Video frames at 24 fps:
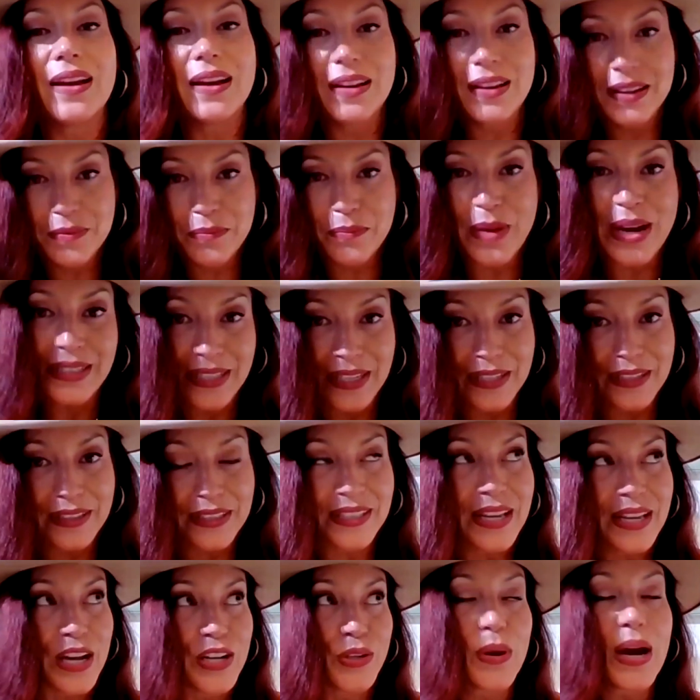daily
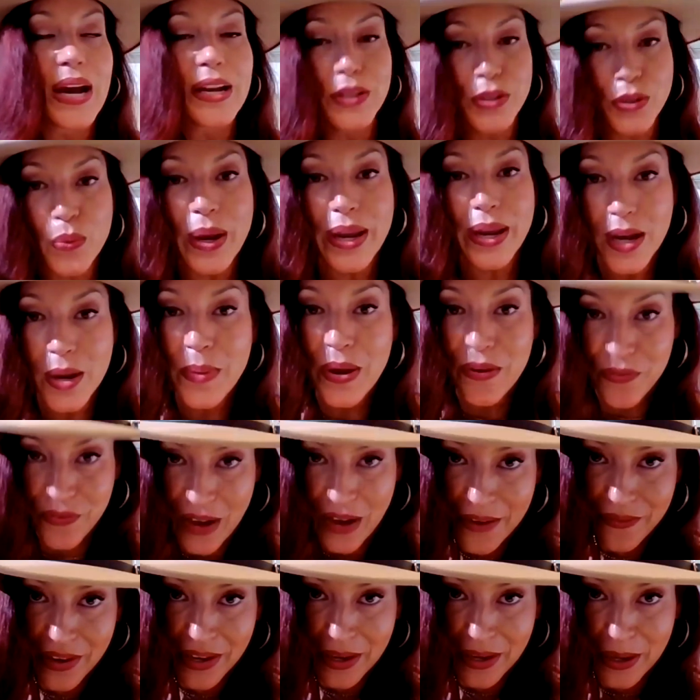schedule. I do wake up at 5
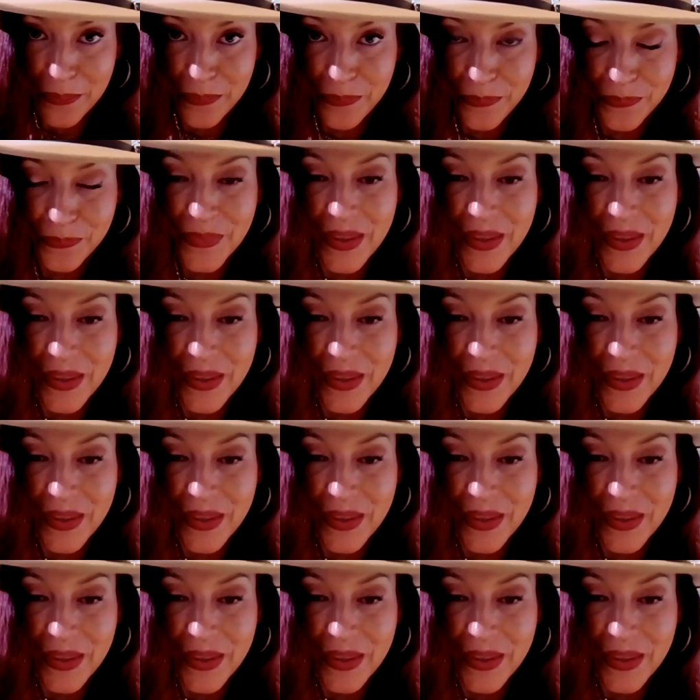a.m.